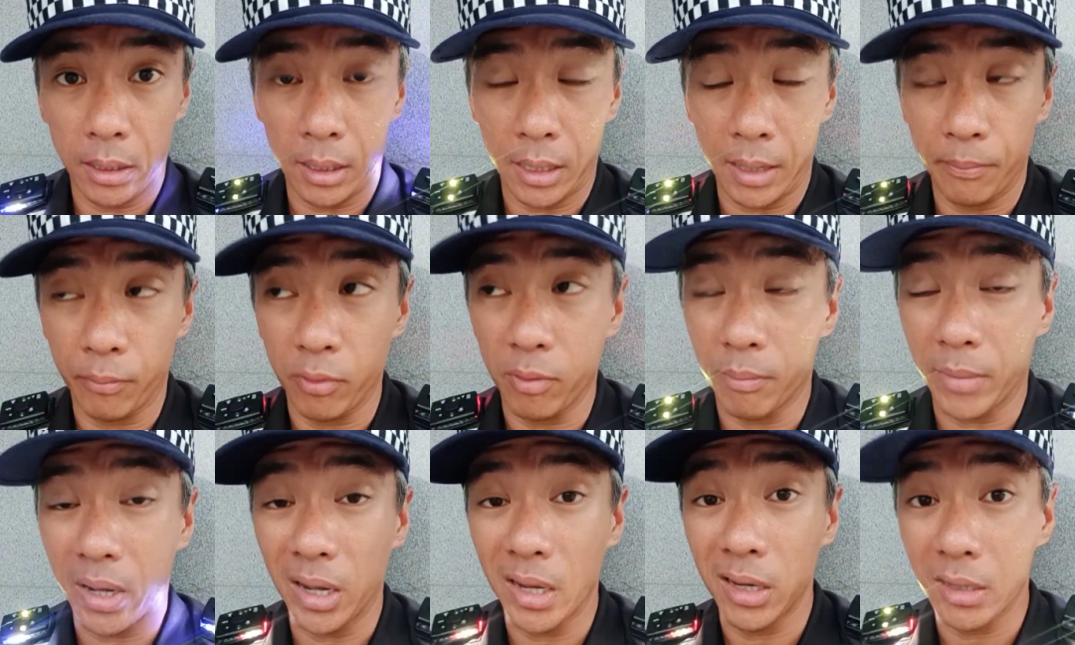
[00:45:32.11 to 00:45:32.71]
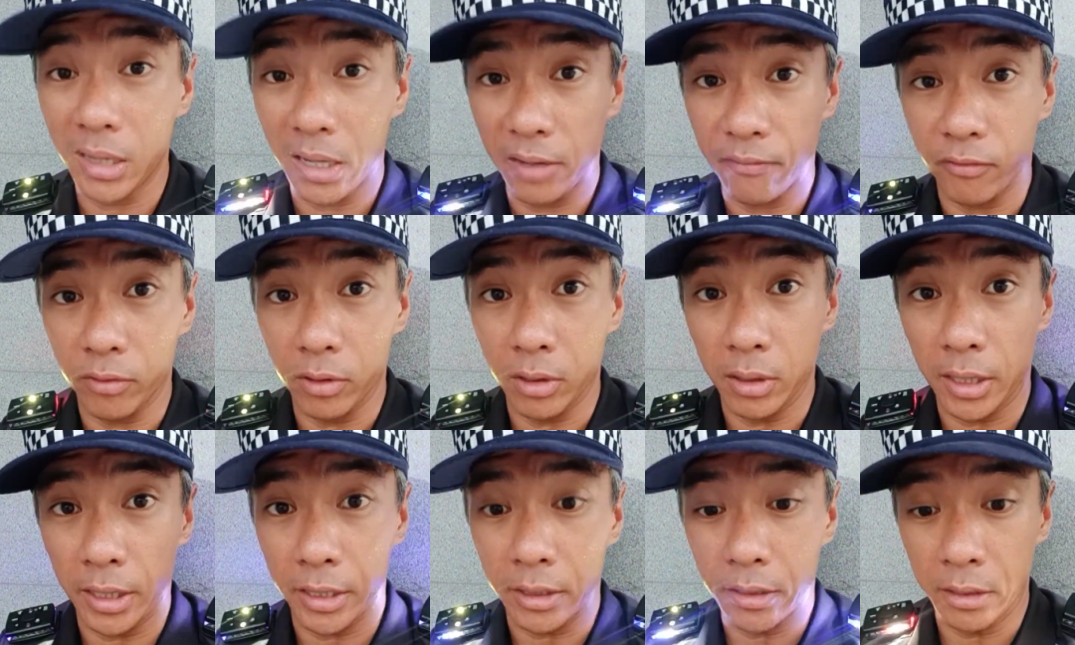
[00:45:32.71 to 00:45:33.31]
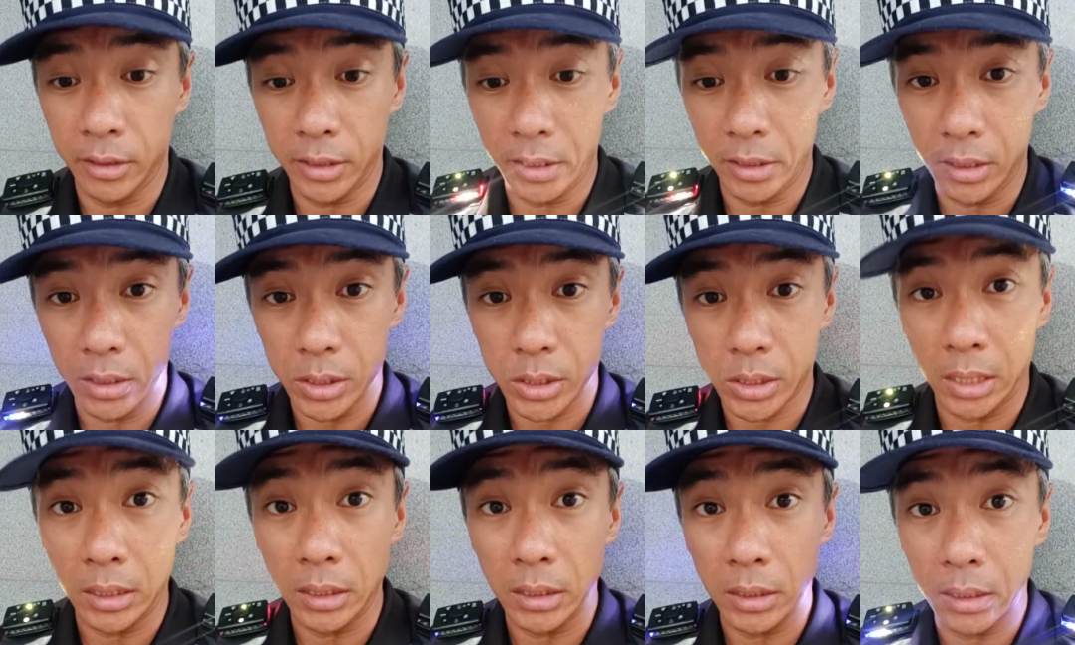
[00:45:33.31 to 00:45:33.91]
I put my life on the line in
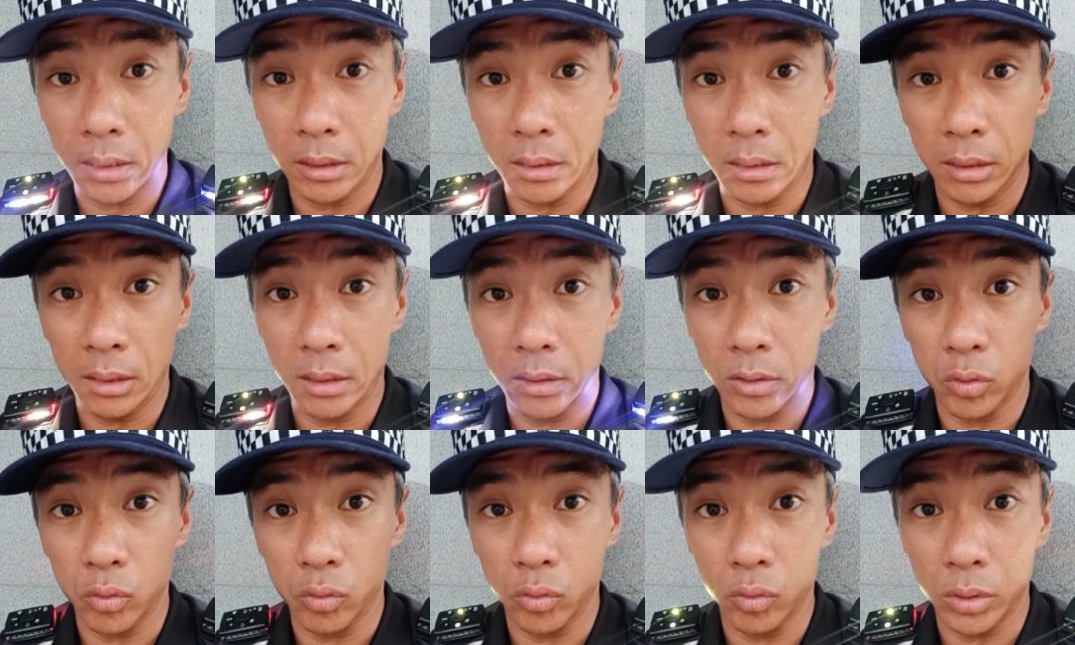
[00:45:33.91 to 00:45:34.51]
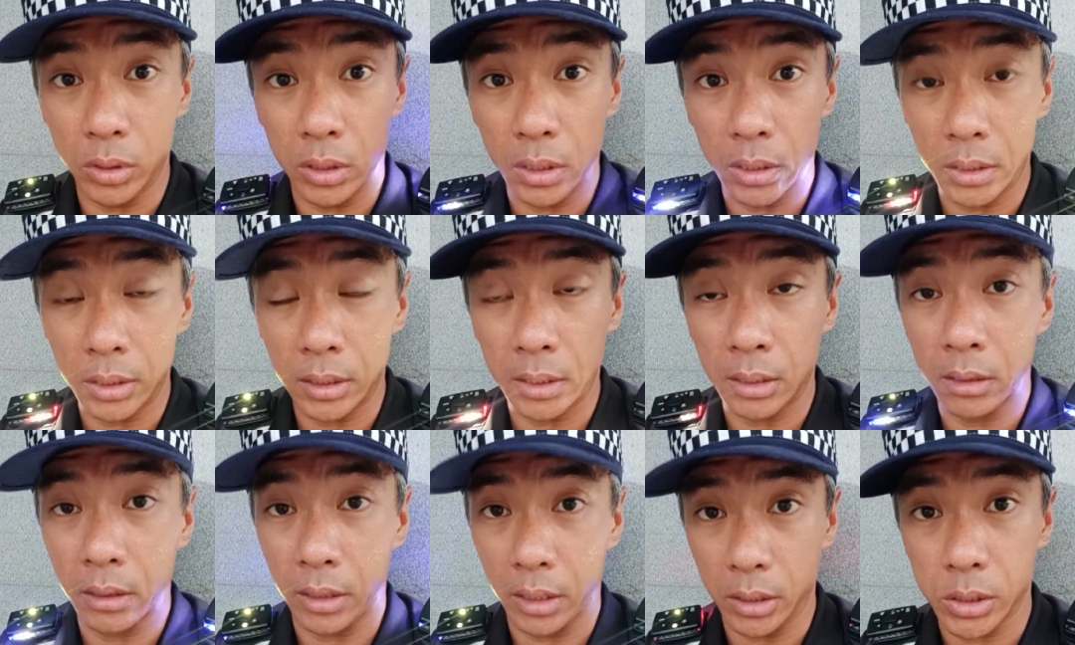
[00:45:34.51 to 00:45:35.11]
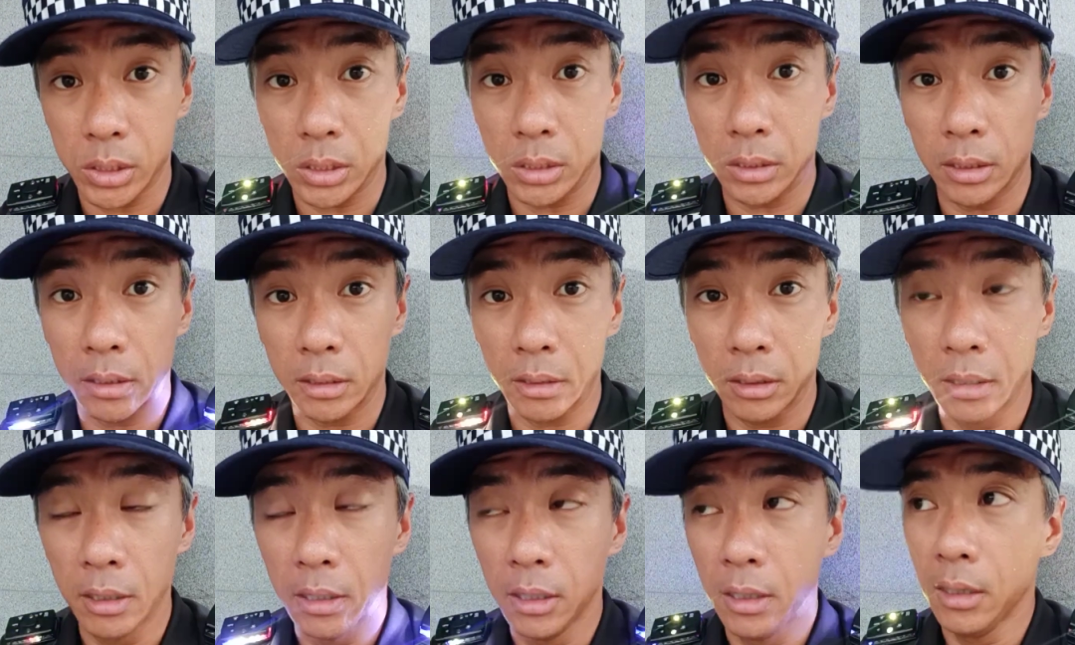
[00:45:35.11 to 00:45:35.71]
the center to deter
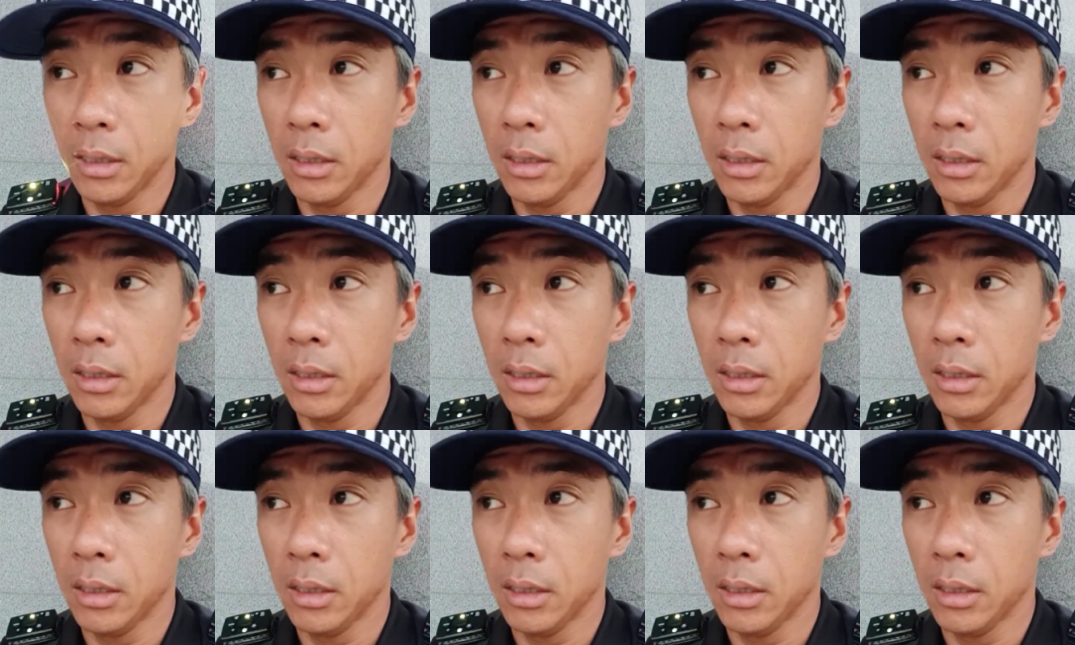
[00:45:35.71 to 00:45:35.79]
accident.